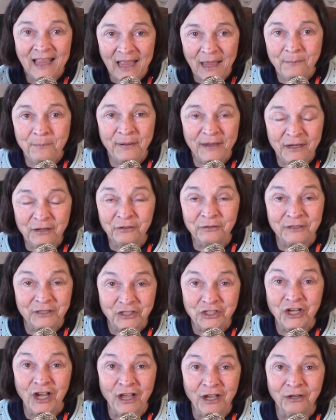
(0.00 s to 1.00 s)
And Peter
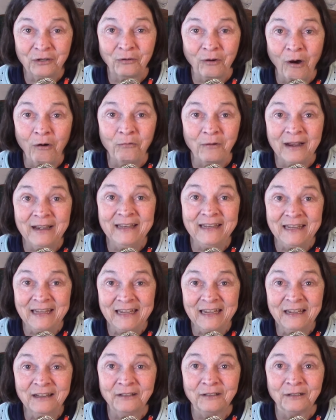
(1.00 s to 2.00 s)
and John are already
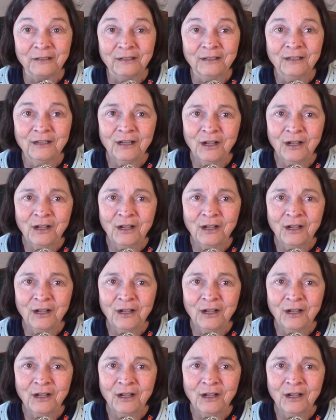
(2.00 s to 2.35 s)
here.